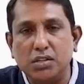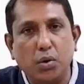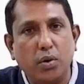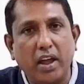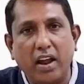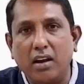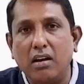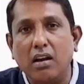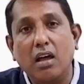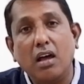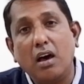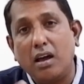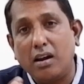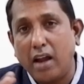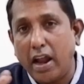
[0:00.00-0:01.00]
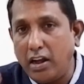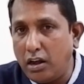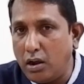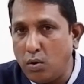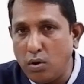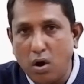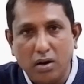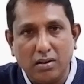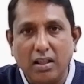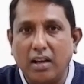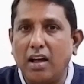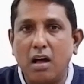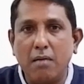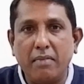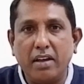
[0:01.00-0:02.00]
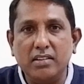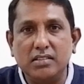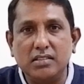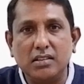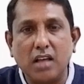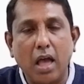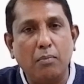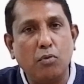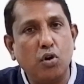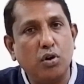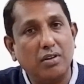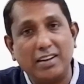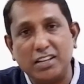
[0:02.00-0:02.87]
you can write it down on the comments. I'm going to